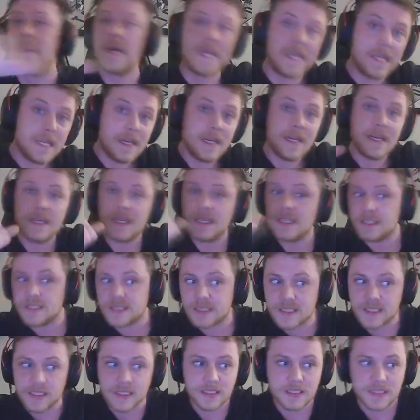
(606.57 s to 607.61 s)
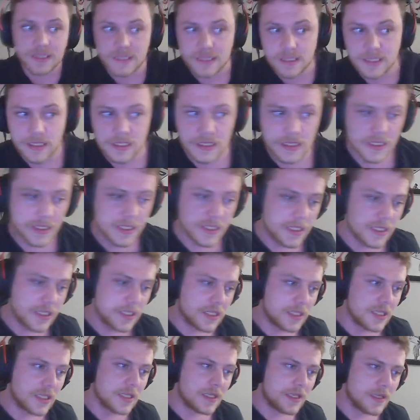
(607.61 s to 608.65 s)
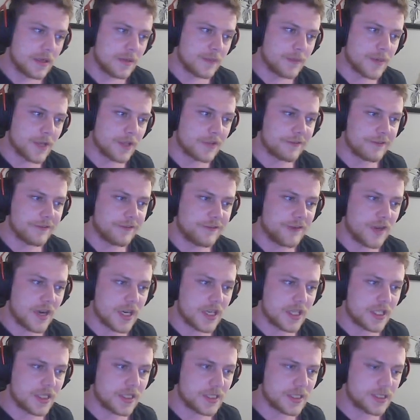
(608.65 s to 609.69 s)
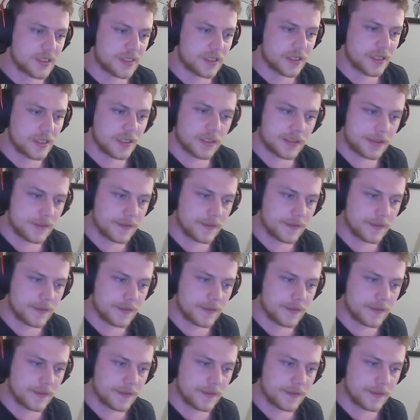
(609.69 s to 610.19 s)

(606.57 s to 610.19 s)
Peace, motherfucks.